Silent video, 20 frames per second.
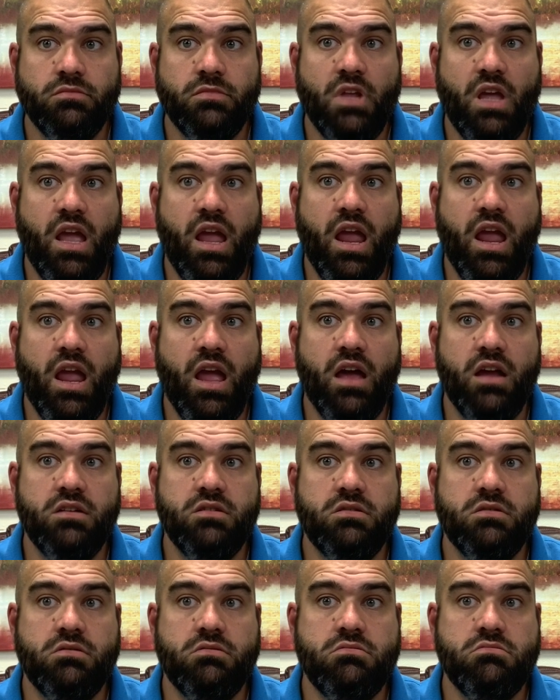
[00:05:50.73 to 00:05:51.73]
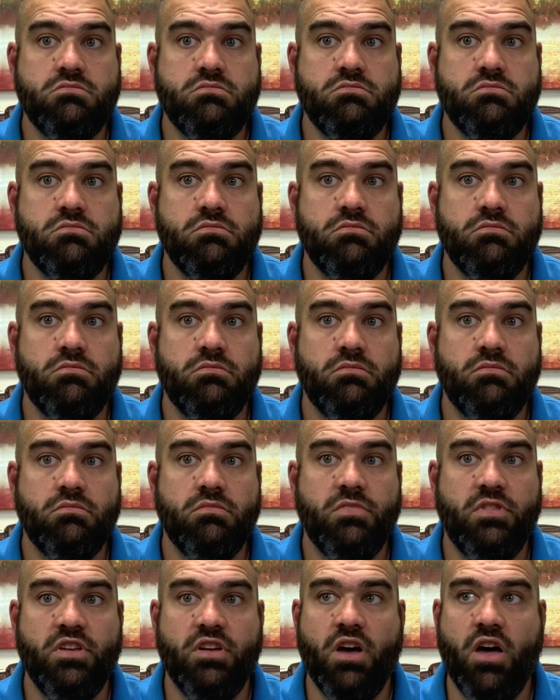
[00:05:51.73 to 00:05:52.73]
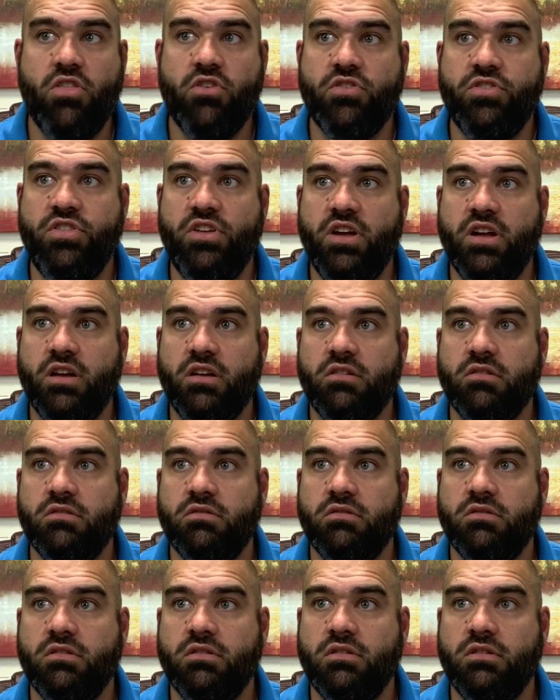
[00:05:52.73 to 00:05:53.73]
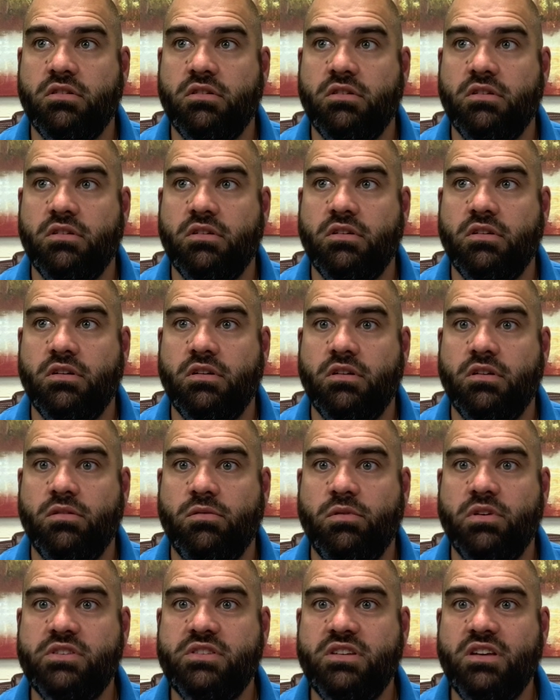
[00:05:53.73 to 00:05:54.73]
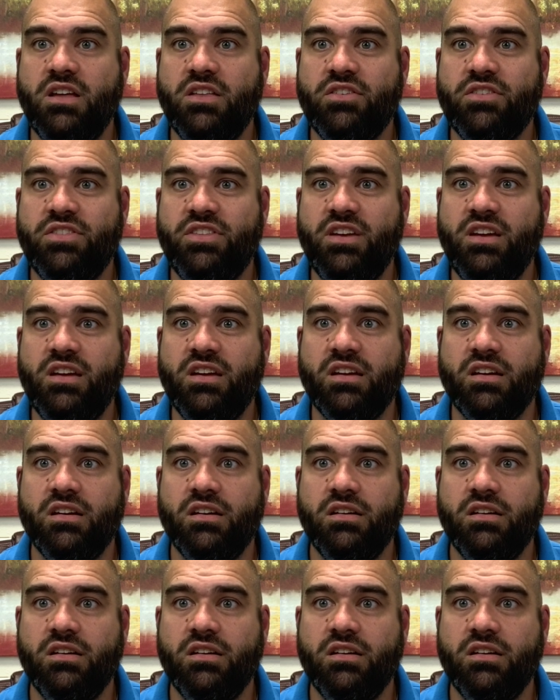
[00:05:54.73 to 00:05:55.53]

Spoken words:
and the other thing. What's the other thing?